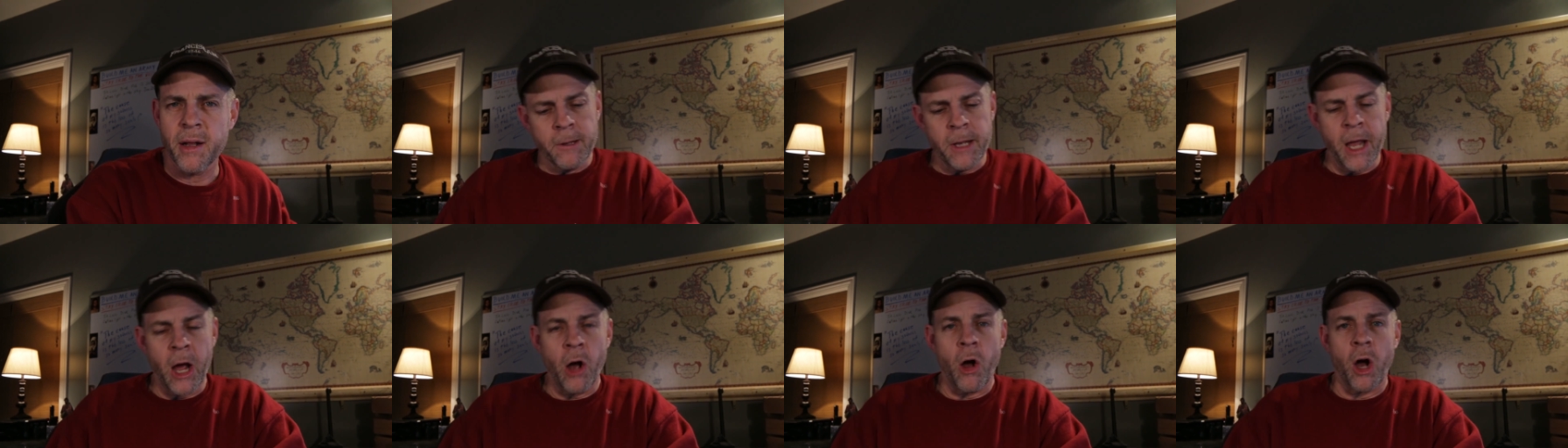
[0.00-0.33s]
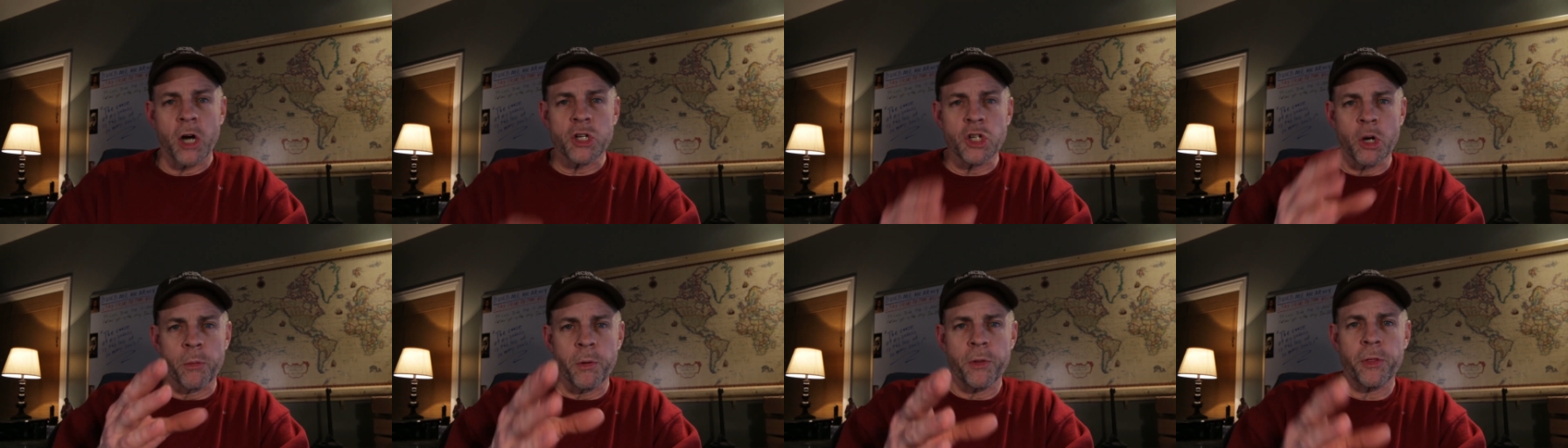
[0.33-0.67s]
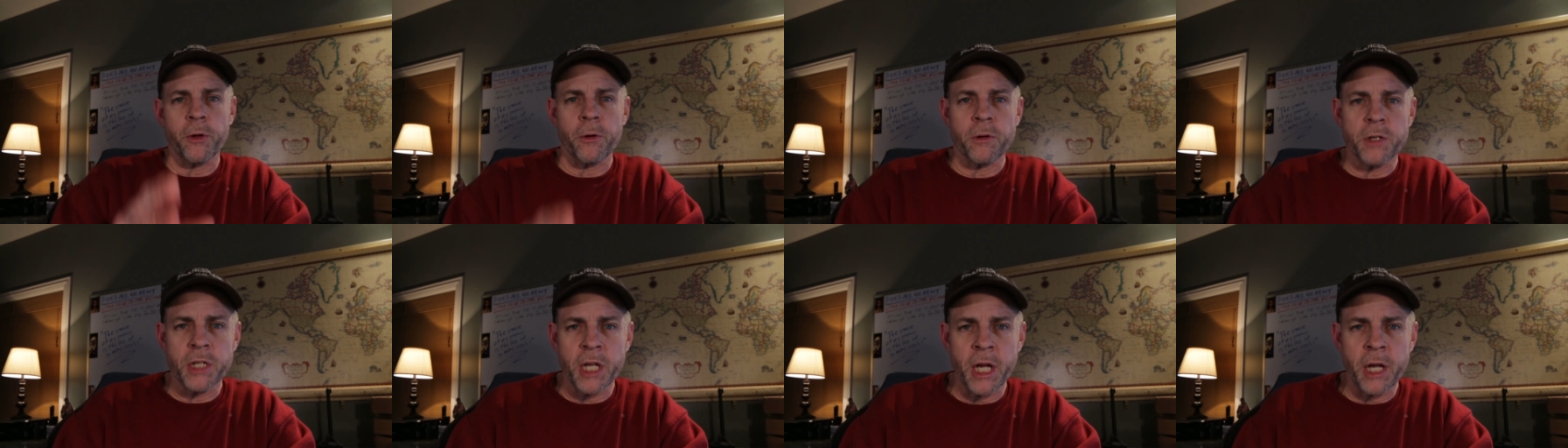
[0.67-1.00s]
Now, October
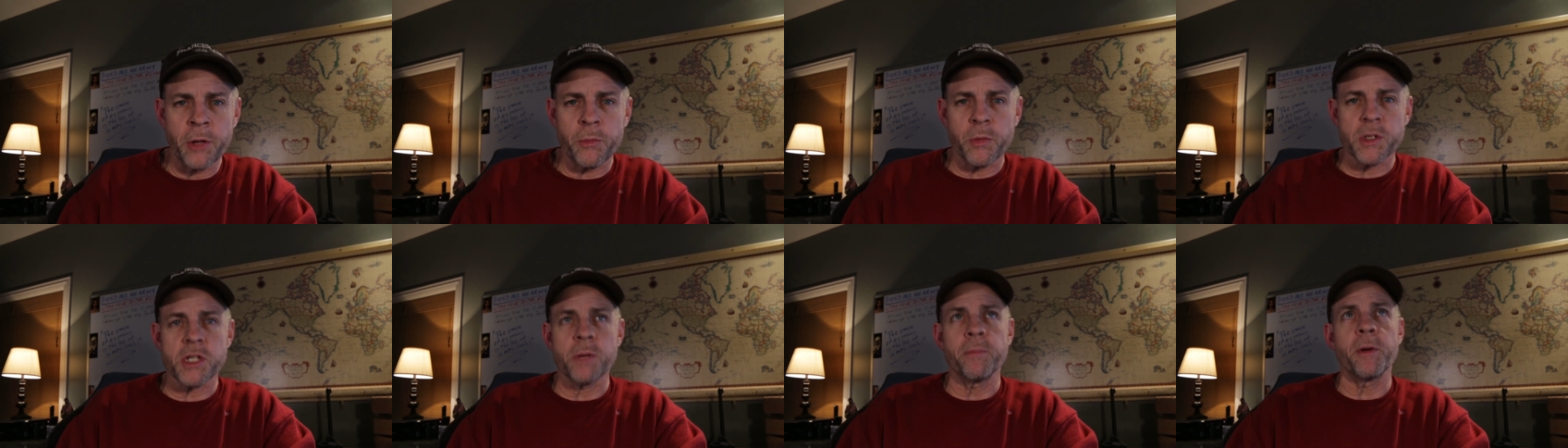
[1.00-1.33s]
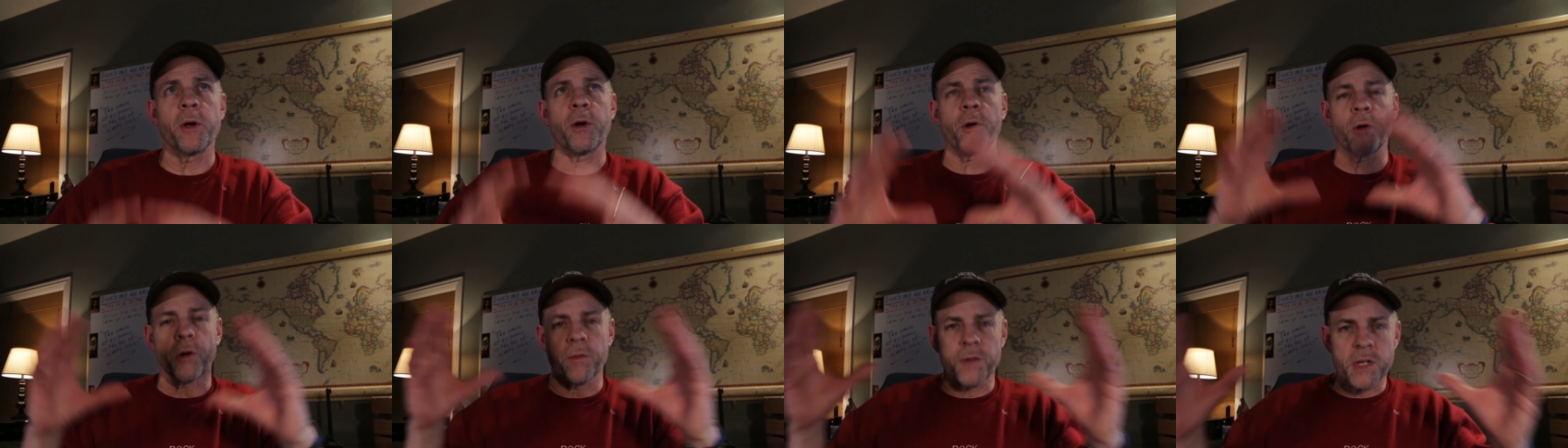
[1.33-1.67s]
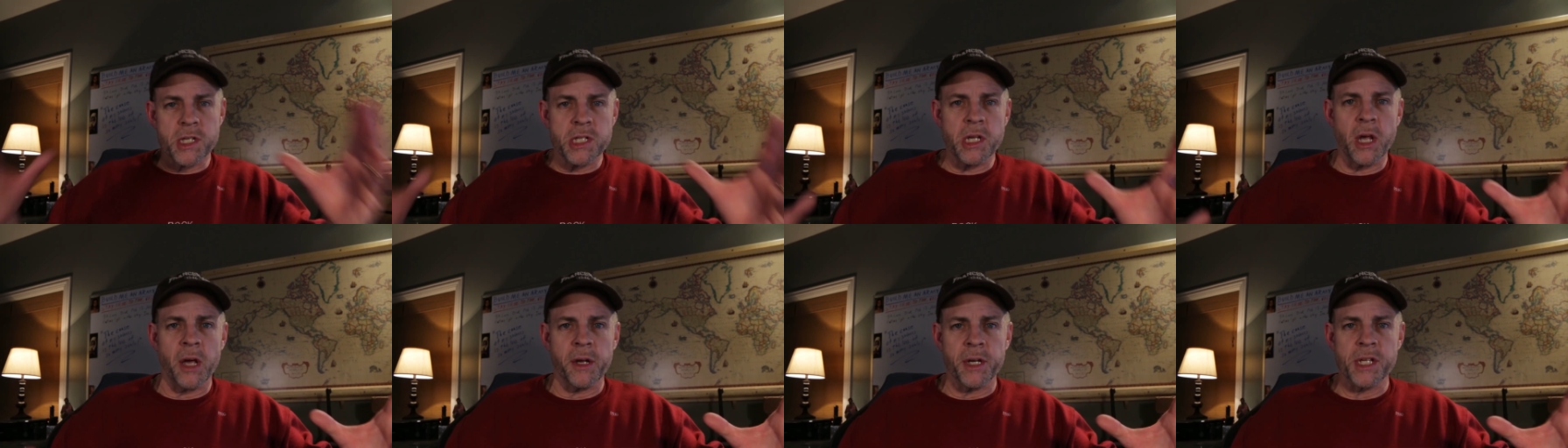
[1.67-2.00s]
thirteenth was the miracle of the
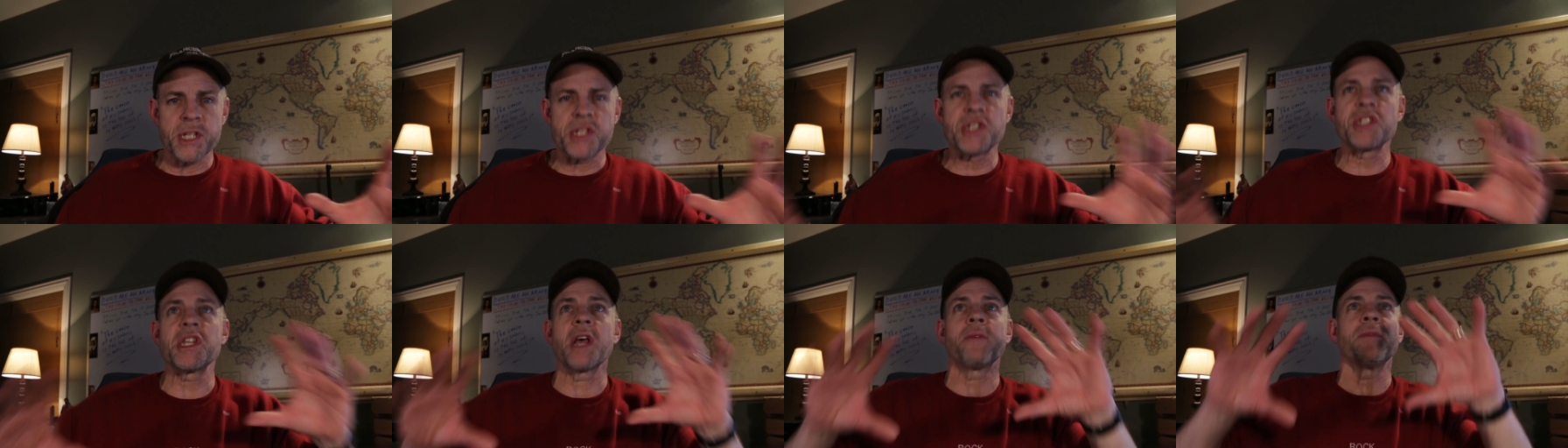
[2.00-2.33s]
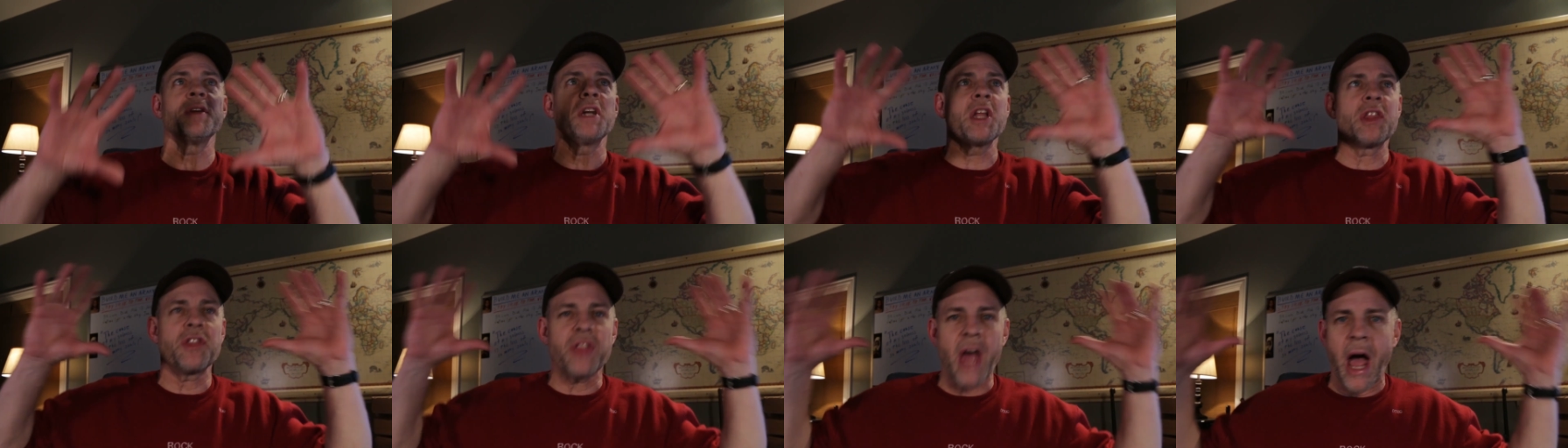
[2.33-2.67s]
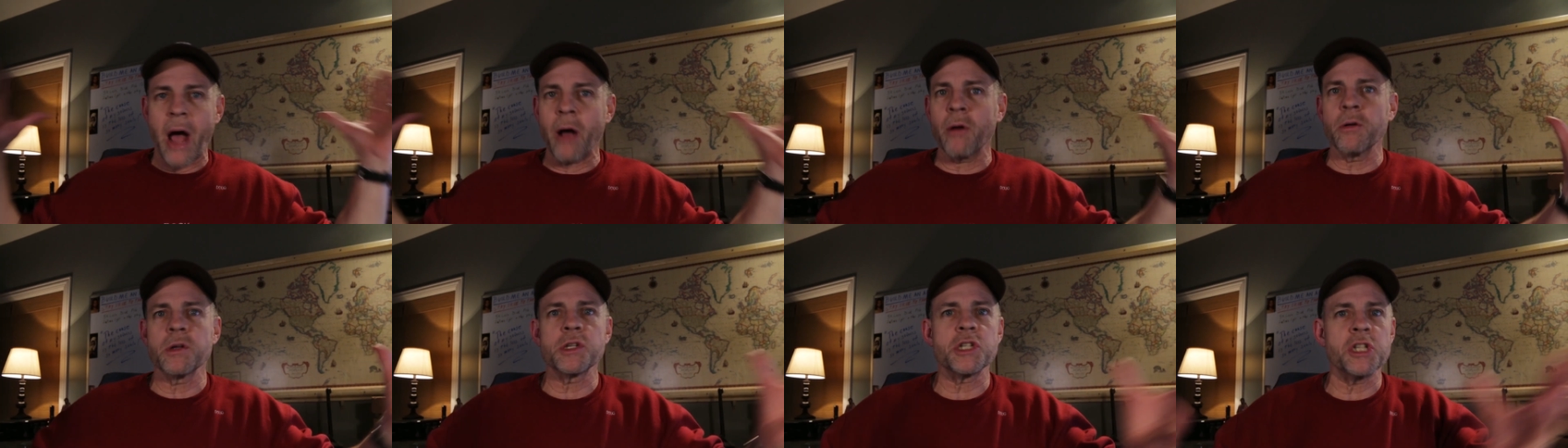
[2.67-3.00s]
sun, and seventy
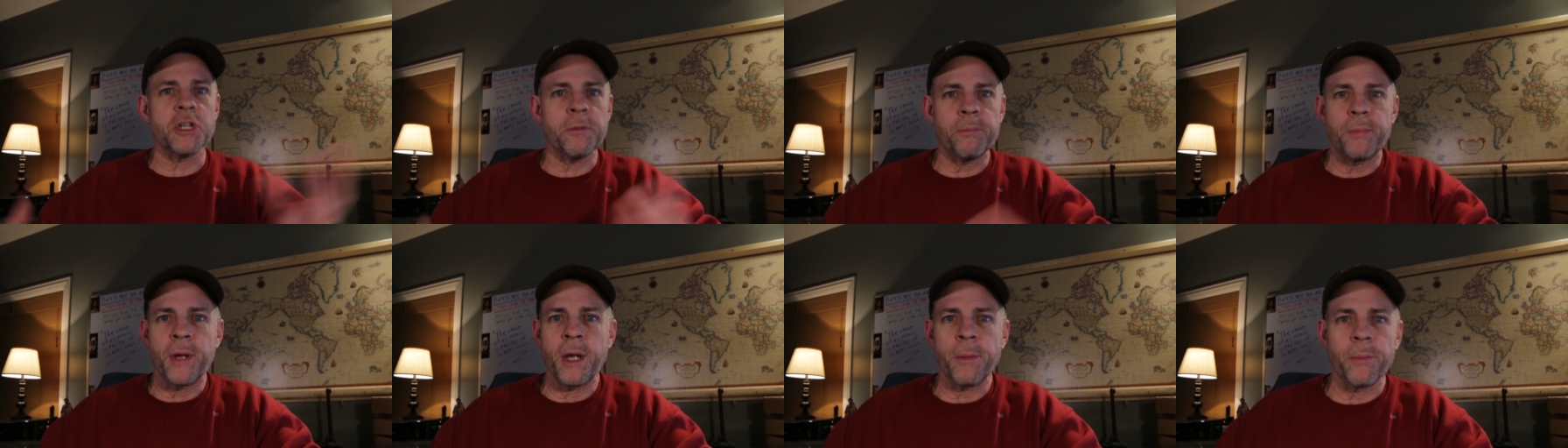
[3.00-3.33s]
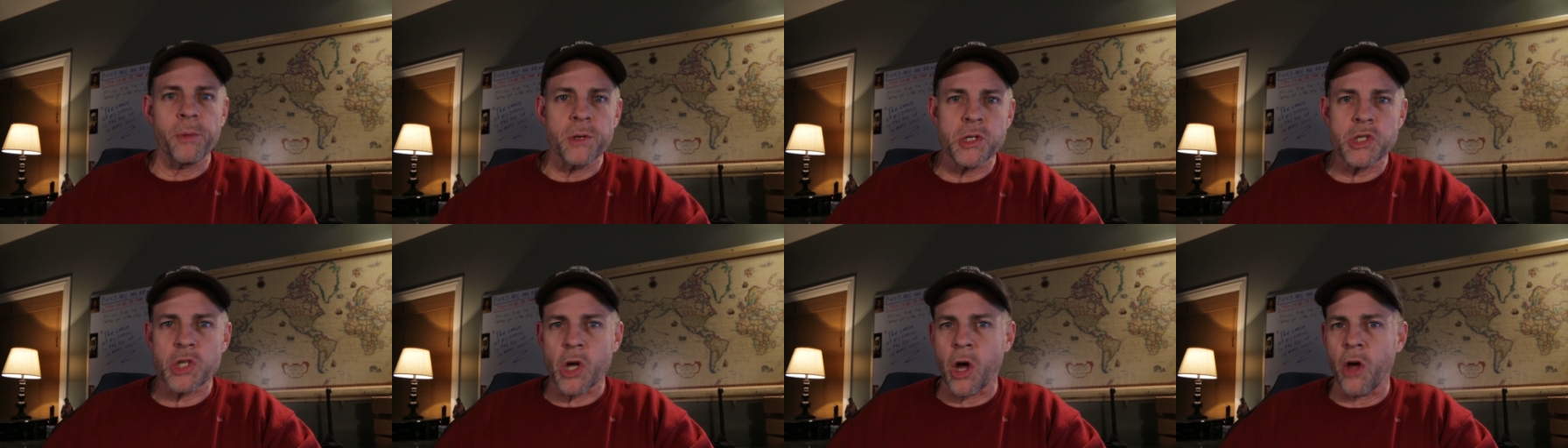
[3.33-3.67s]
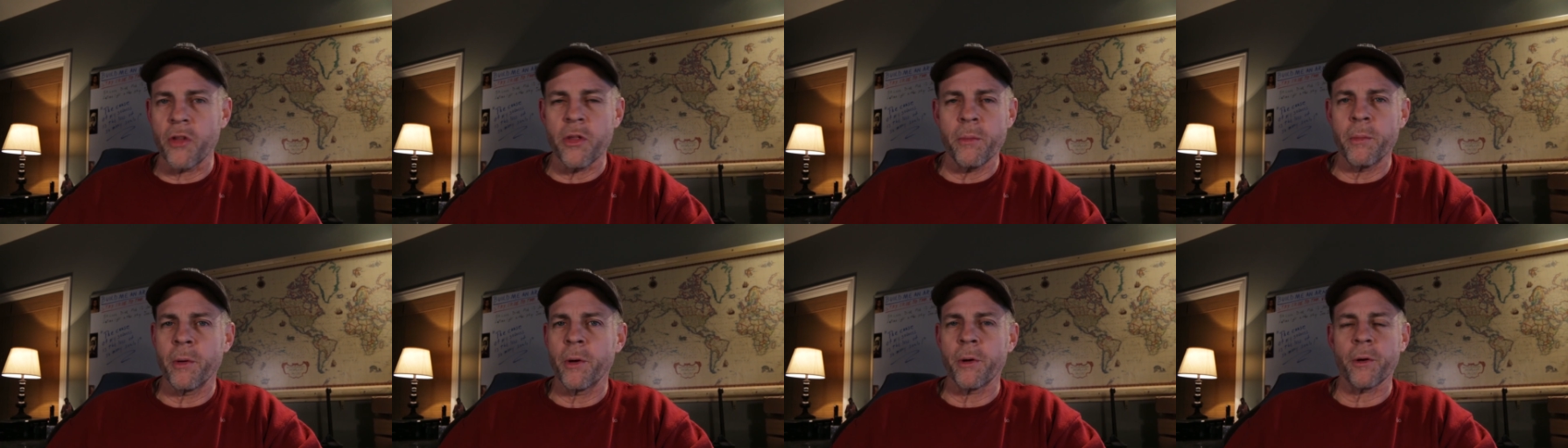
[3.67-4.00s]
thousand people
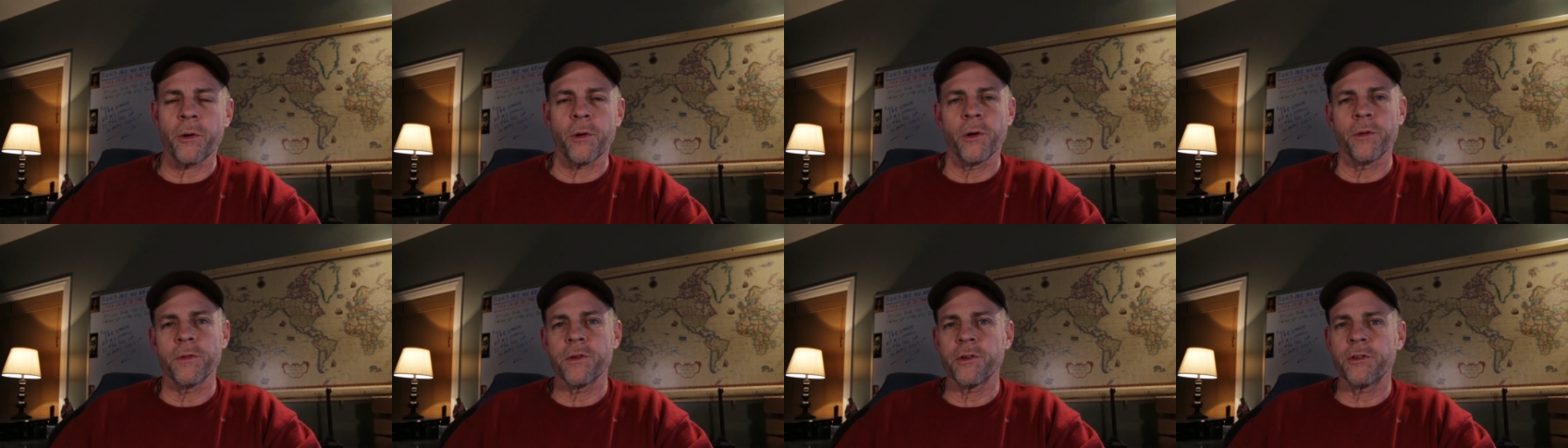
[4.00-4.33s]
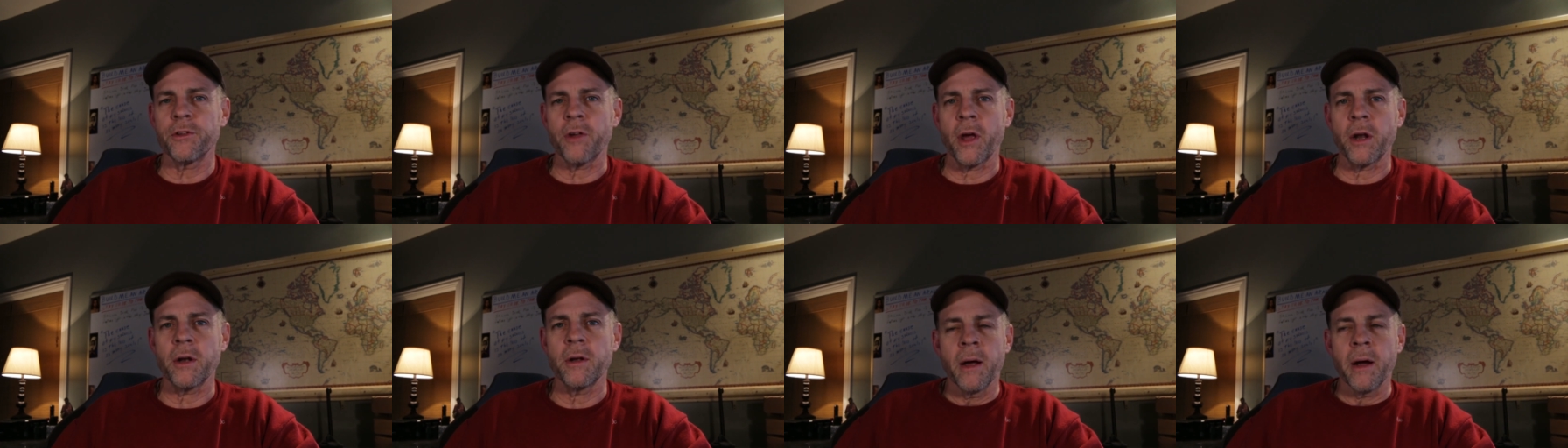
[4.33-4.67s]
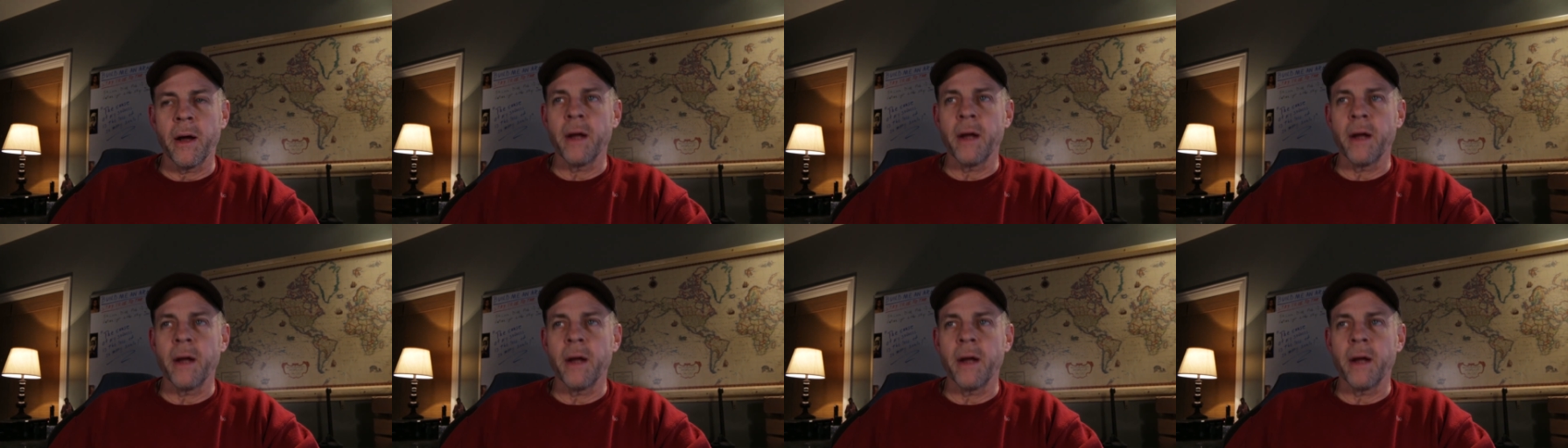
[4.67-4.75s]
saw the miracle of the sun.